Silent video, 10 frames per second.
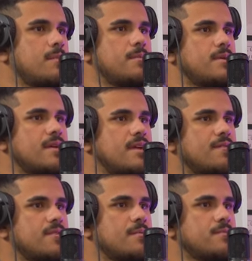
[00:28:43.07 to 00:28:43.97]
Maybe they
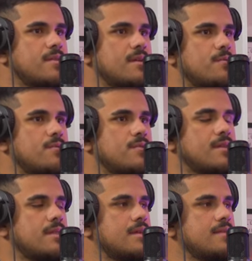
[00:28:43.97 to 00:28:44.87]
have something like
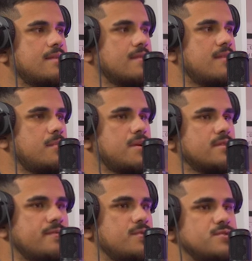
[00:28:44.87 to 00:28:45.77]
within like 60
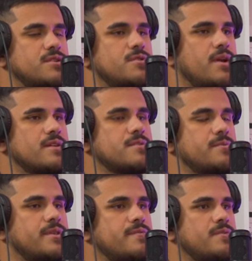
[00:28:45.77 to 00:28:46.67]
months if your shit cracks
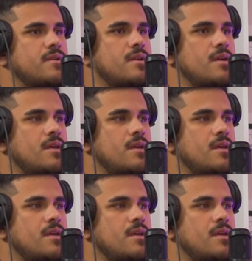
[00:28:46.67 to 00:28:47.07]
or whatever.